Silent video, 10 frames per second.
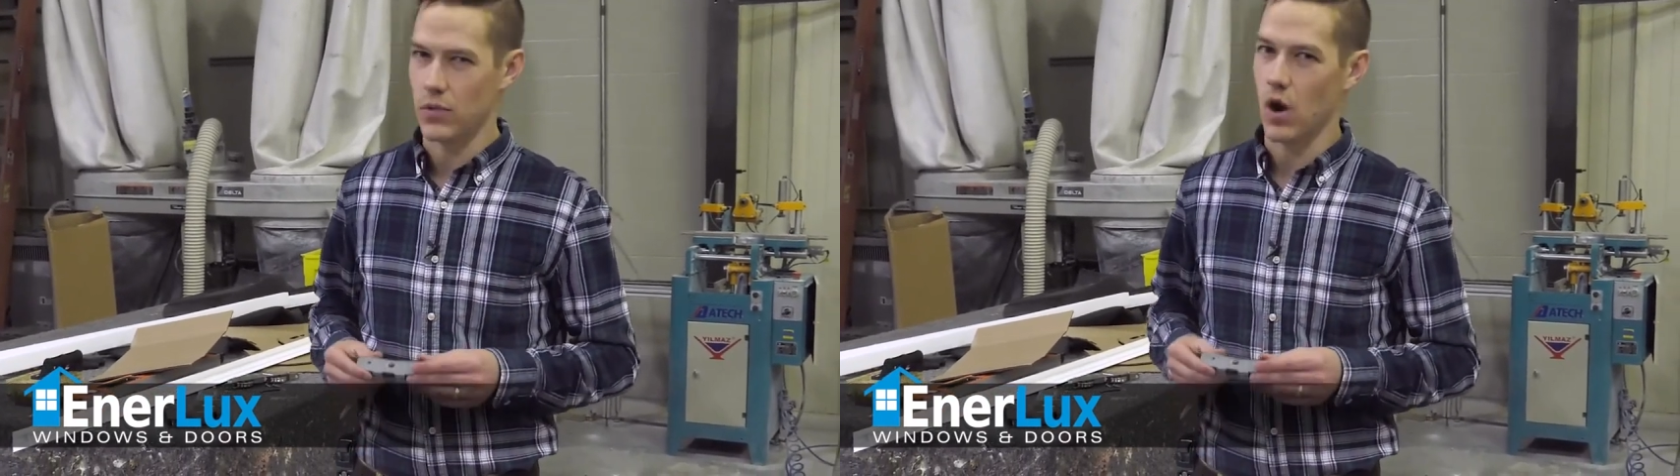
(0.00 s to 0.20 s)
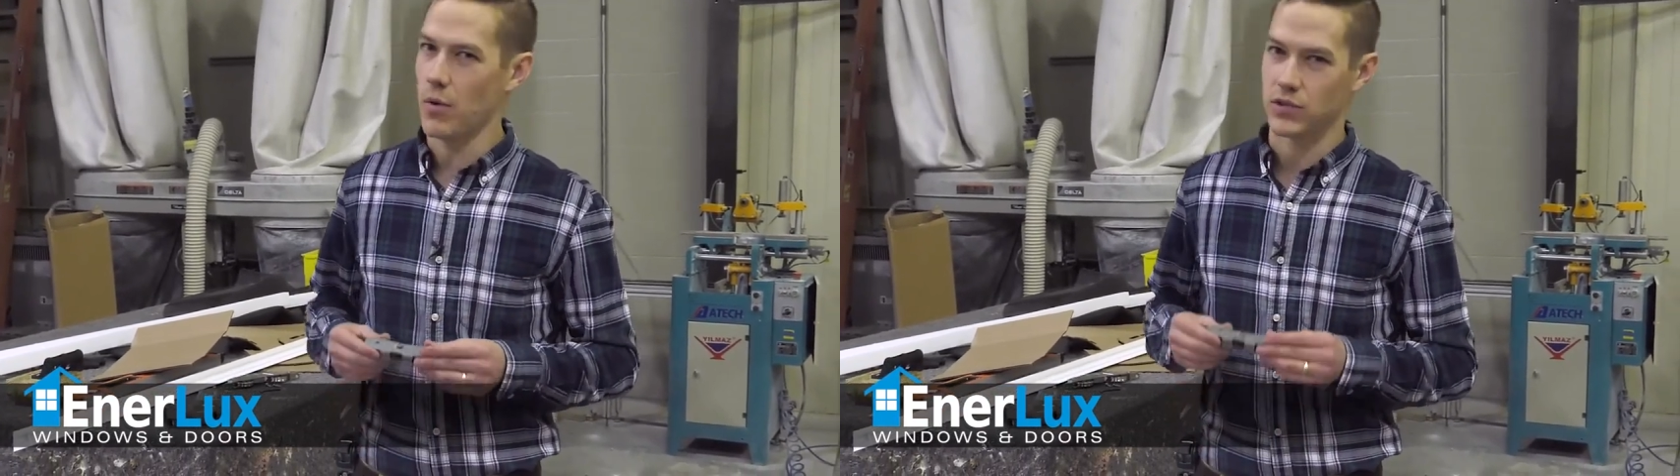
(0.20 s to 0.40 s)

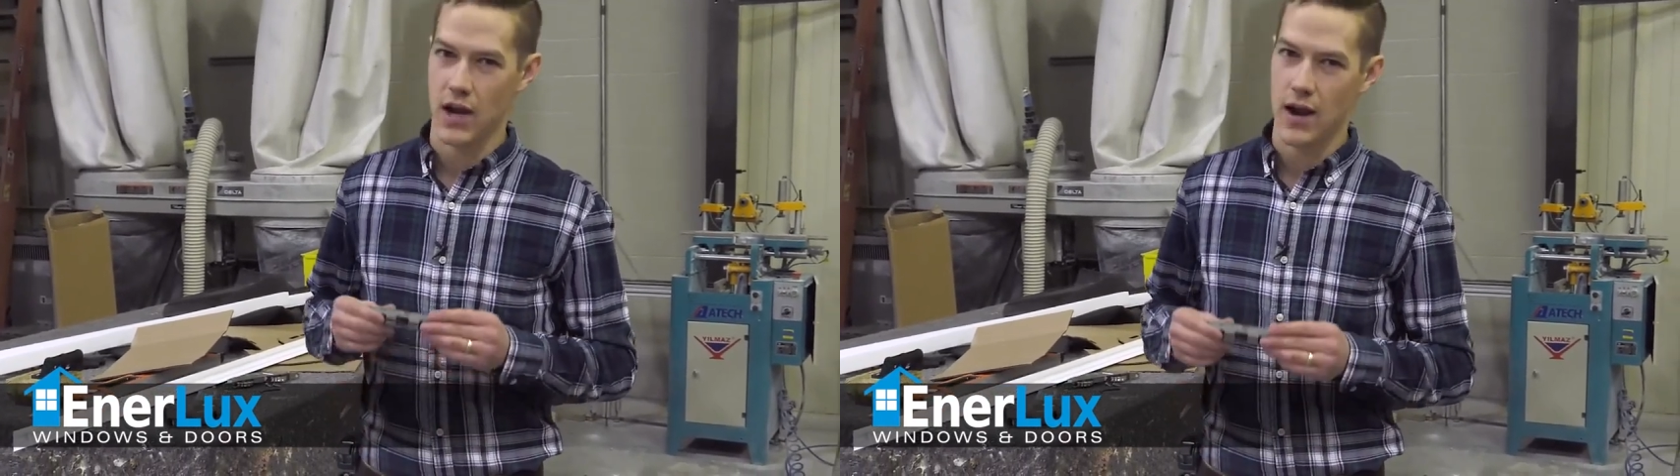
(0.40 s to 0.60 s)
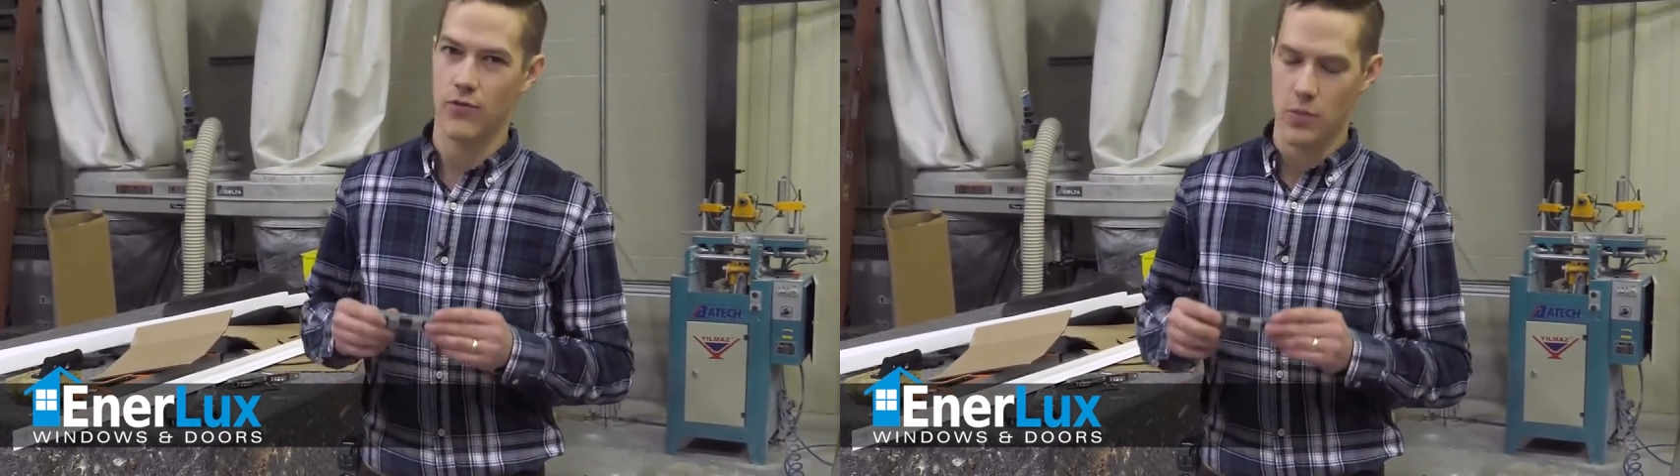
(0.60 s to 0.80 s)
almost
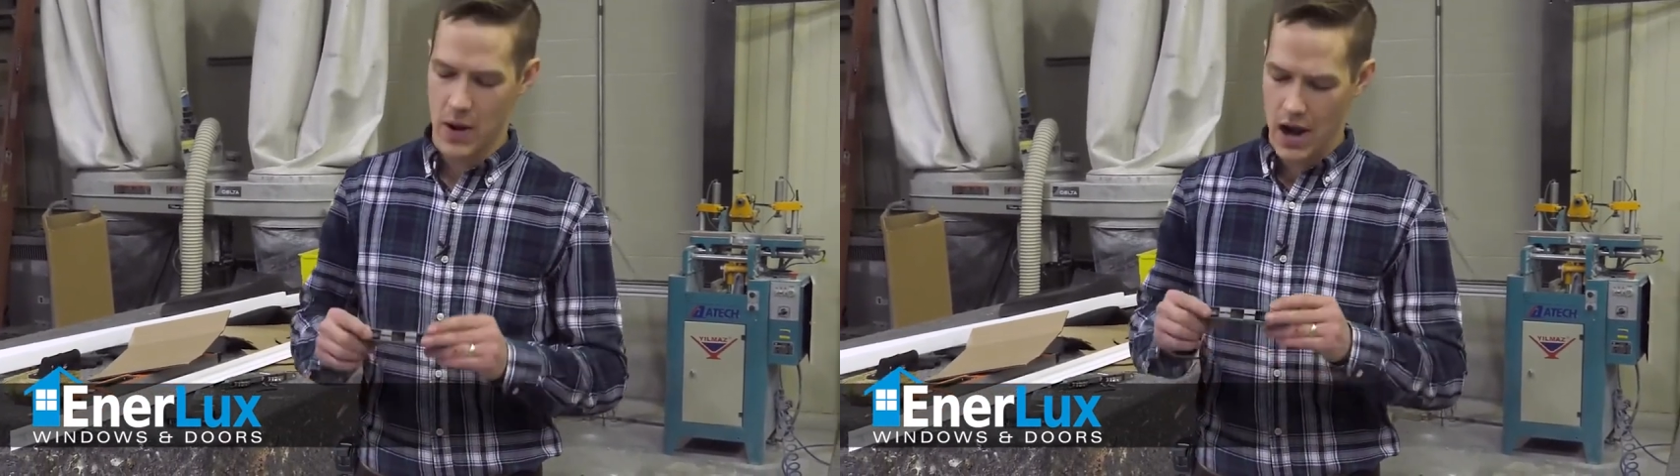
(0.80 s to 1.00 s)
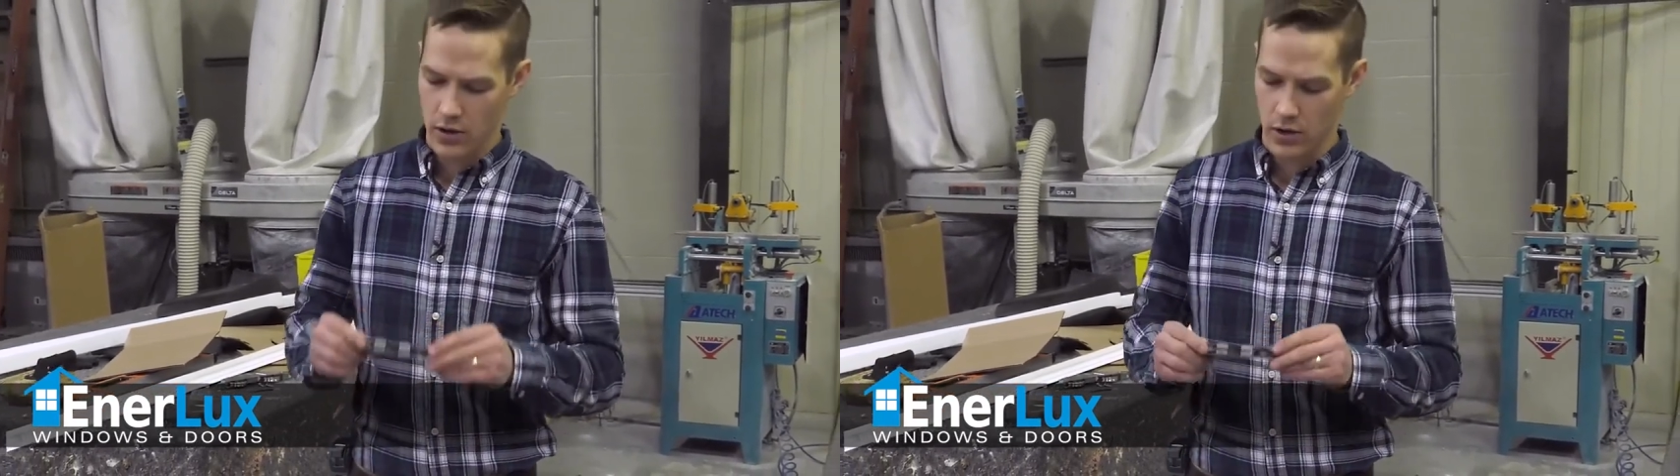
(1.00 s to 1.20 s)
every
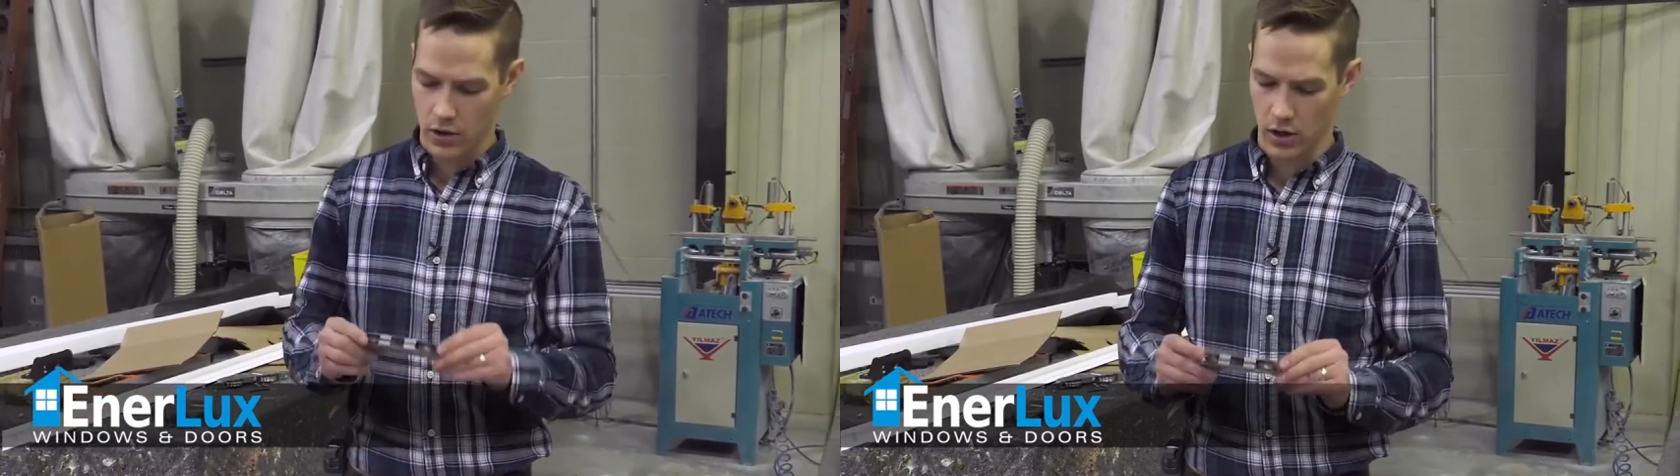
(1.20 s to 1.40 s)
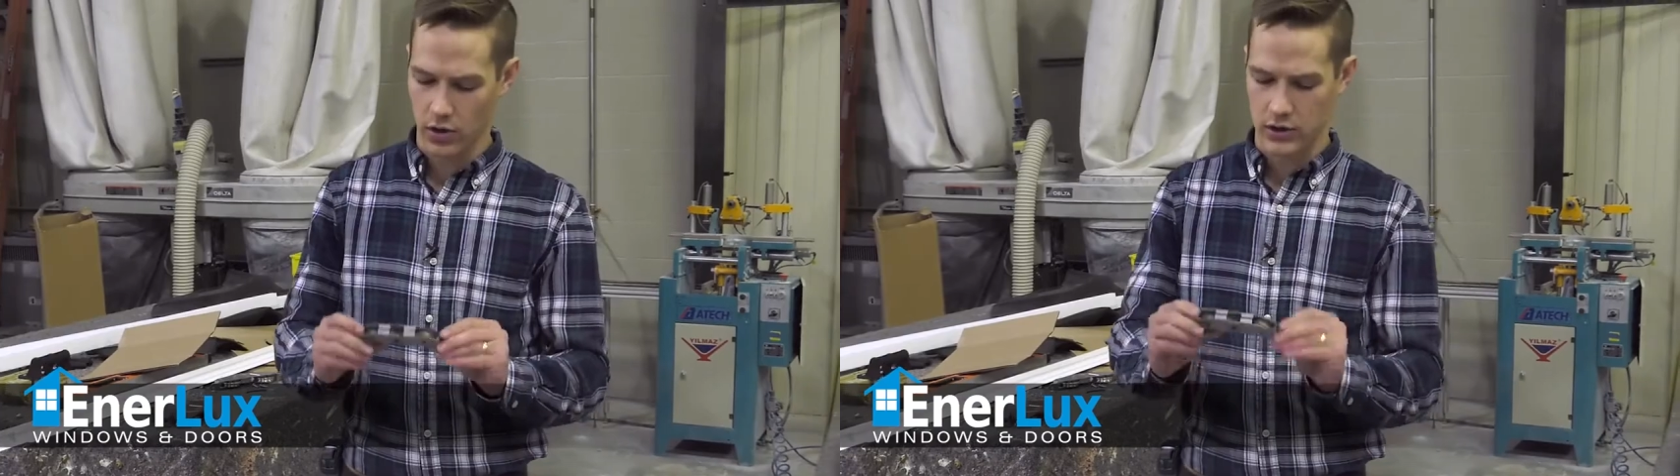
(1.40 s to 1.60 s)
patio door
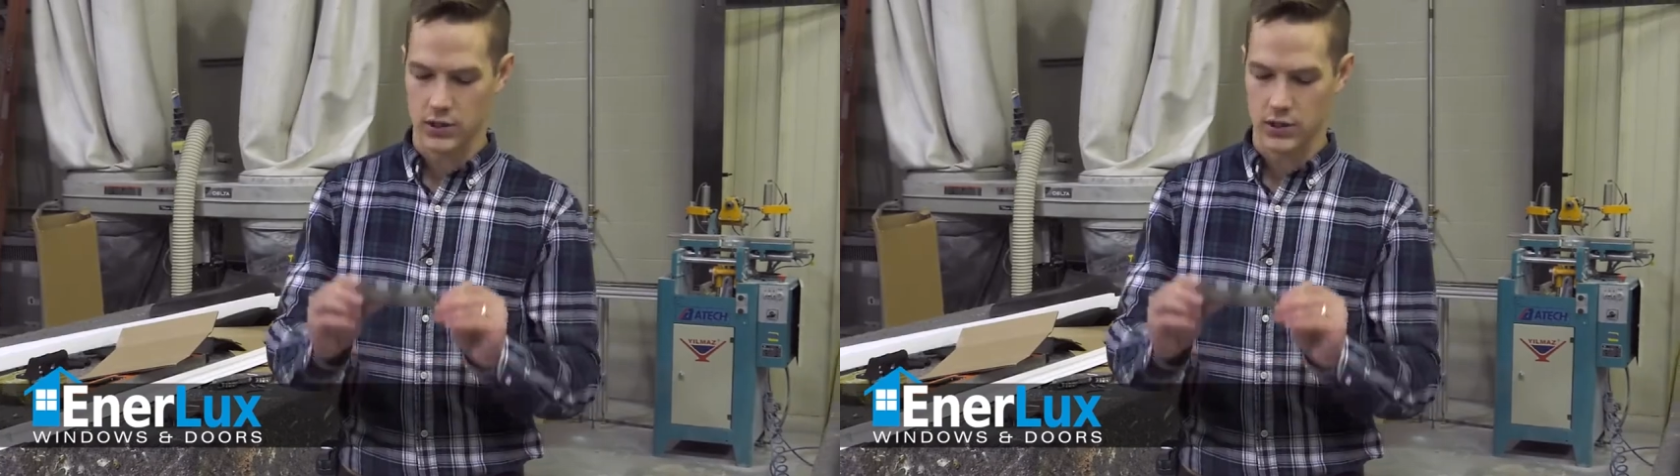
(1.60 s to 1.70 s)
are going to look